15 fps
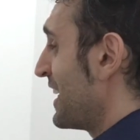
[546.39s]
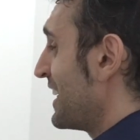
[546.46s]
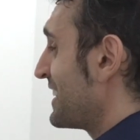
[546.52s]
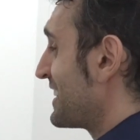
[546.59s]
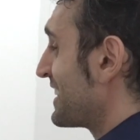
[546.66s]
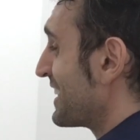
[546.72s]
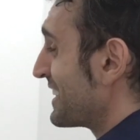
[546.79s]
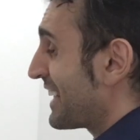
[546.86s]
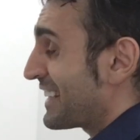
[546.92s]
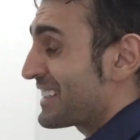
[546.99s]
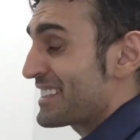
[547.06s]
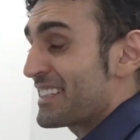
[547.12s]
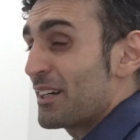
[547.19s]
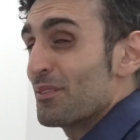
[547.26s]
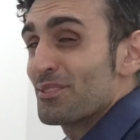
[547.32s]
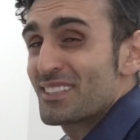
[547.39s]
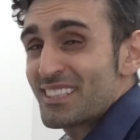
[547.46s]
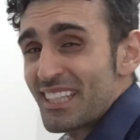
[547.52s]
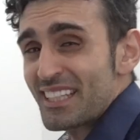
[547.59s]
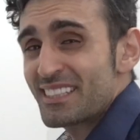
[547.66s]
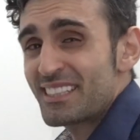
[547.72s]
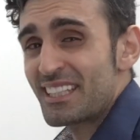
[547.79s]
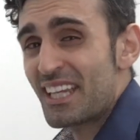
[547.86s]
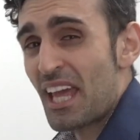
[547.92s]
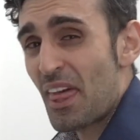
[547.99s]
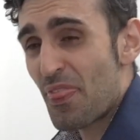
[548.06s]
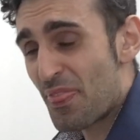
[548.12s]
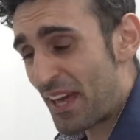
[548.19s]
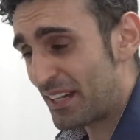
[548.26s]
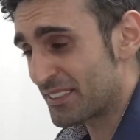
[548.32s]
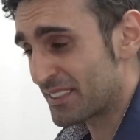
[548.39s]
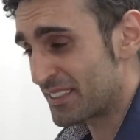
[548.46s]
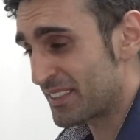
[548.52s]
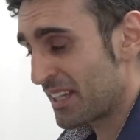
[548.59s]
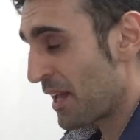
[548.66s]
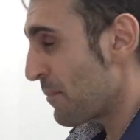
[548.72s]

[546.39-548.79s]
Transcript: This is a data set of sixty thousand.